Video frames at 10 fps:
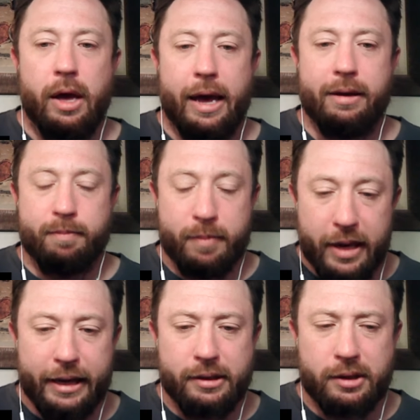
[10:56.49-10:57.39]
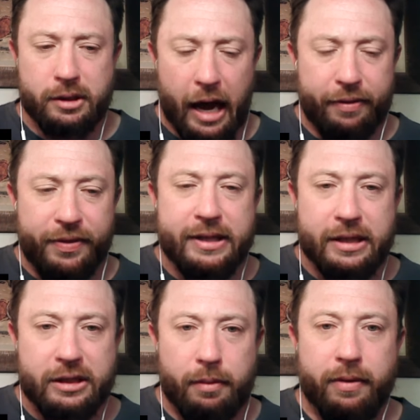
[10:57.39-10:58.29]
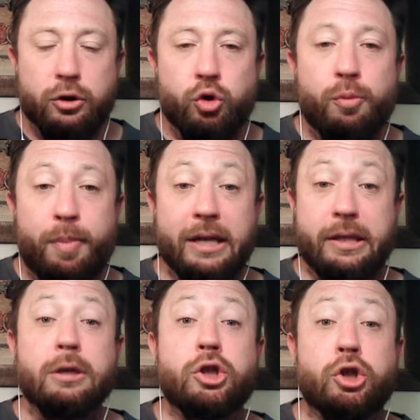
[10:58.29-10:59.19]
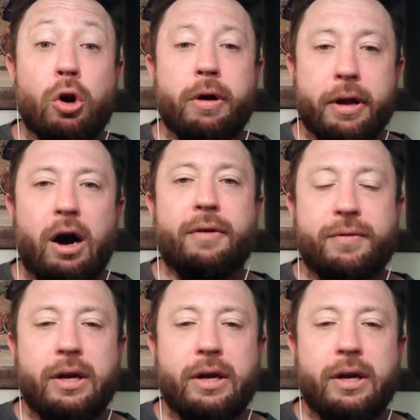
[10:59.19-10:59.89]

It means, and this is something that Drew Petzing, starting off,